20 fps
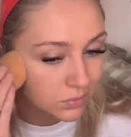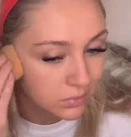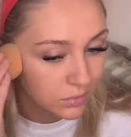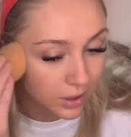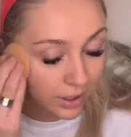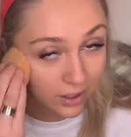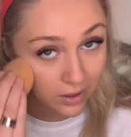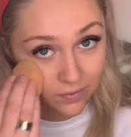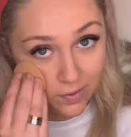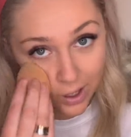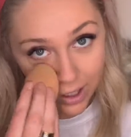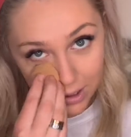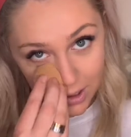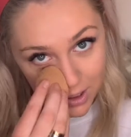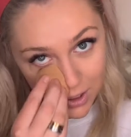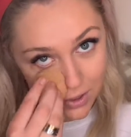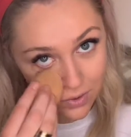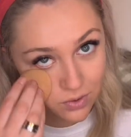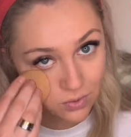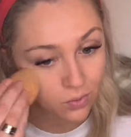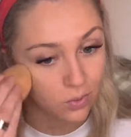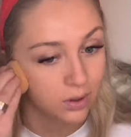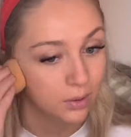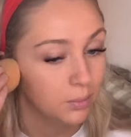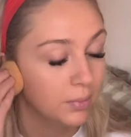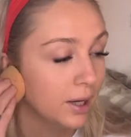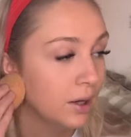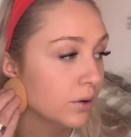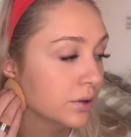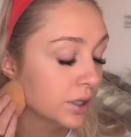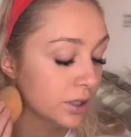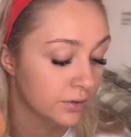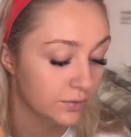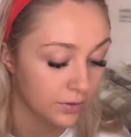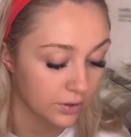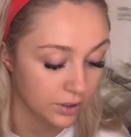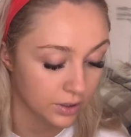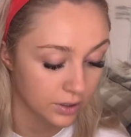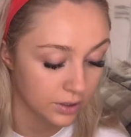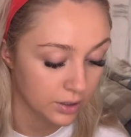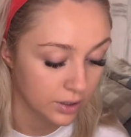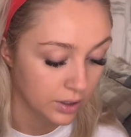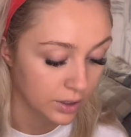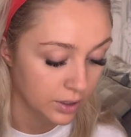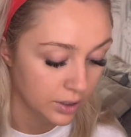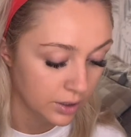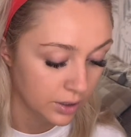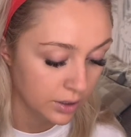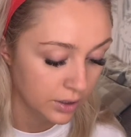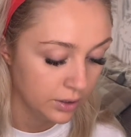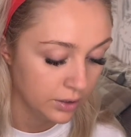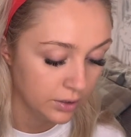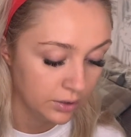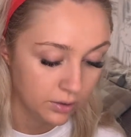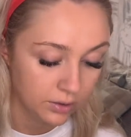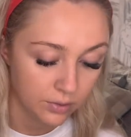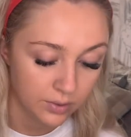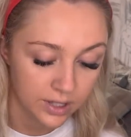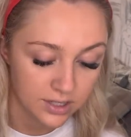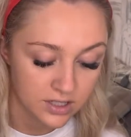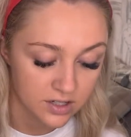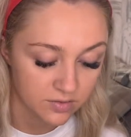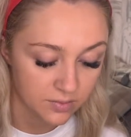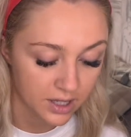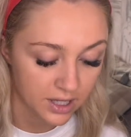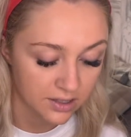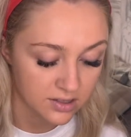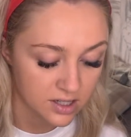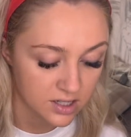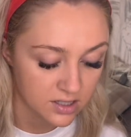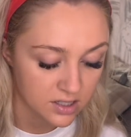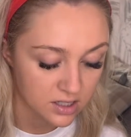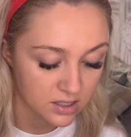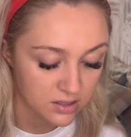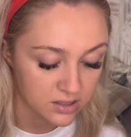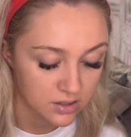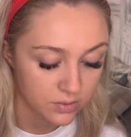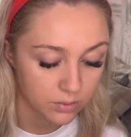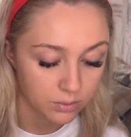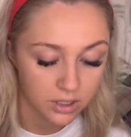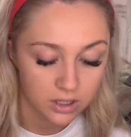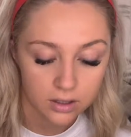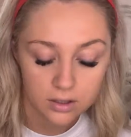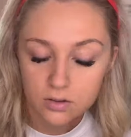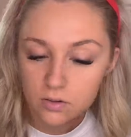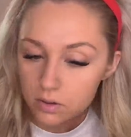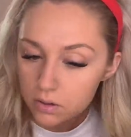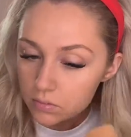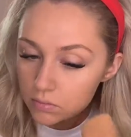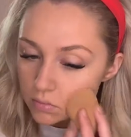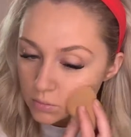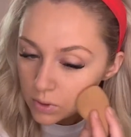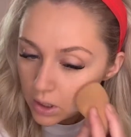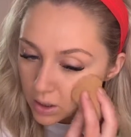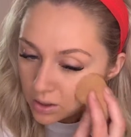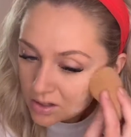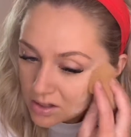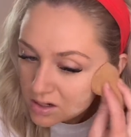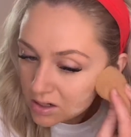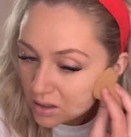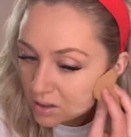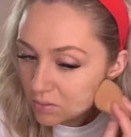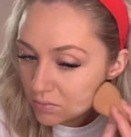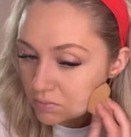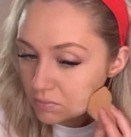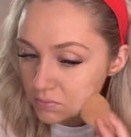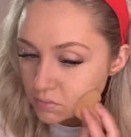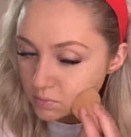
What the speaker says: Like if I had to choose one powder for the rest of my existence, it would be this one, hands down.